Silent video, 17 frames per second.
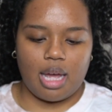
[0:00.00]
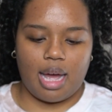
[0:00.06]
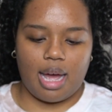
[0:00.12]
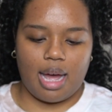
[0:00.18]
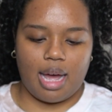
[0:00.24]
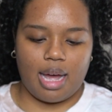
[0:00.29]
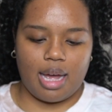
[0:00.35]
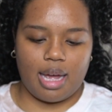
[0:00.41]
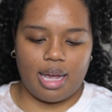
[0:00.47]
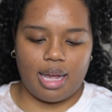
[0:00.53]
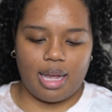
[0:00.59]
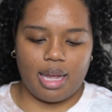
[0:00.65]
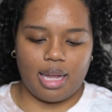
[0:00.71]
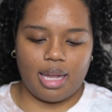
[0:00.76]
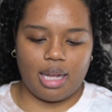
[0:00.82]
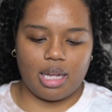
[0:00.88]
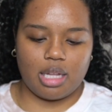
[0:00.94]

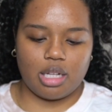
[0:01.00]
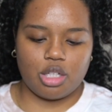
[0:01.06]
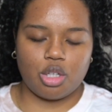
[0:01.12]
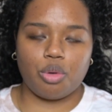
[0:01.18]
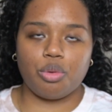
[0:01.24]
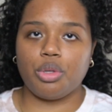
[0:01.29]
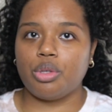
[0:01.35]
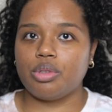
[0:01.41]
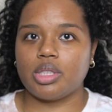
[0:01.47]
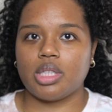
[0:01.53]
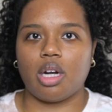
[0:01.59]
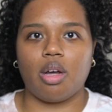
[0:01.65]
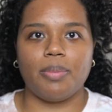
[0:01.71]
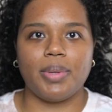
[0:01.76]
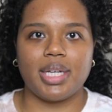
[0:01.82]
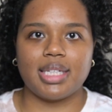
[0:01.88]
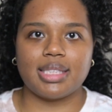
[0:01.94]
I don't use it
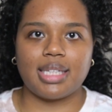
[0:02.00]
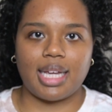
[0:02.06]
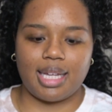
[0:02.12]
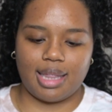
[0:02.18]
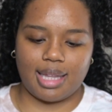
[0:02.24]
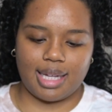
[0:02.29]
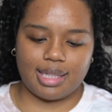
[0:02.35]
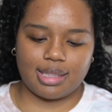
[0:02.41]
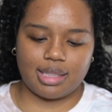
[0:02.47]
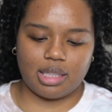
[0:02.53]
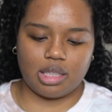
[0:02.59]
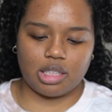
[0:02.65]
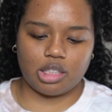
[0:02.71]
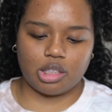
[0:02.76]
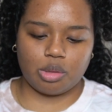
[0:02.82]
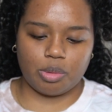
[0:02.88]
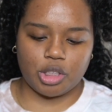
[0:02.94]
all because I like to
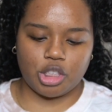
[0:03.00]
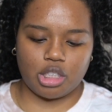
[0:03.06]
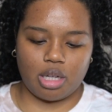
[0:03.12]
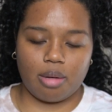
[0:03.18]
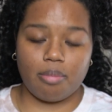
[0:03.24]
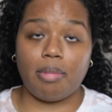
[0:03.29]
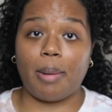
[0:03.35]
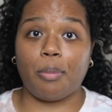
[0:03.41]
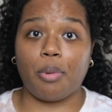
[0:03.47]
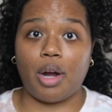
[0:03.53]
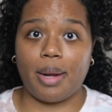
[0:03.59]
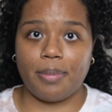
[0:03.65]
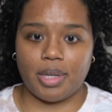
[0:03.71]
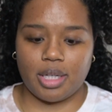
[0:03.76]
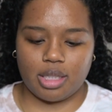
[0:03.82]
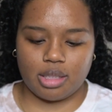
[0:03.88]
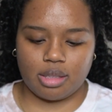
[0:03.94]
switch up my
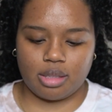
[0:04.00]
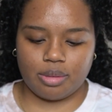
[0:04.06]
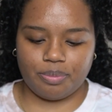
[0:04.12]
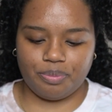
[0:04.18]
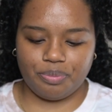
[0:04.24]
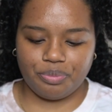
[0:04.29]
primers